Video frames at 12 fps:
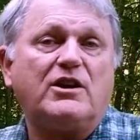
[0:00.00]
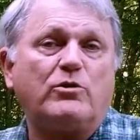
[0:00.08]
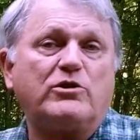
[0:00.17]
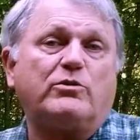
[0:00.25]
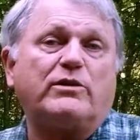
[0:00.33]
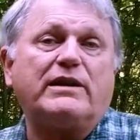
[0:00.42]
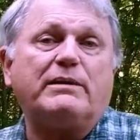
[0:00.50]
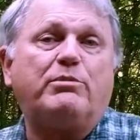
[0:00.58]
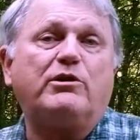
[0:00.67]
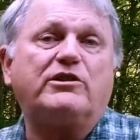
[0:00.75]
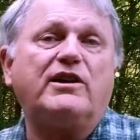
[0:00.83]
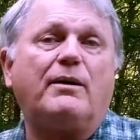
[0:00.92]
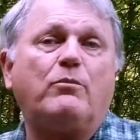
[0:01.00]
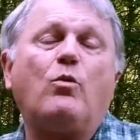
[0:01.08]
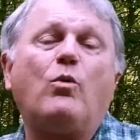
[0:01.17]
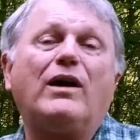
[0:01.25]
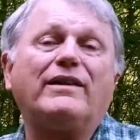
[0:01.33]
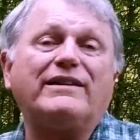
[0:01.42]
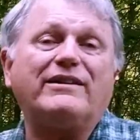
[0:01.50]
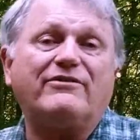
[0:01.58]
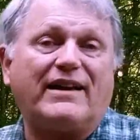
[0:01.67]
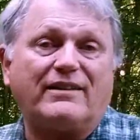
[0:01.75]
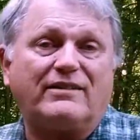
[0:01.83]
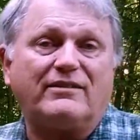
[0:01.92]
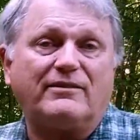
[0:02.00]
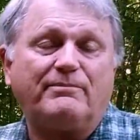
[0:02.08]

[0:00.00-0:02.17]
which will get booked up well in advance.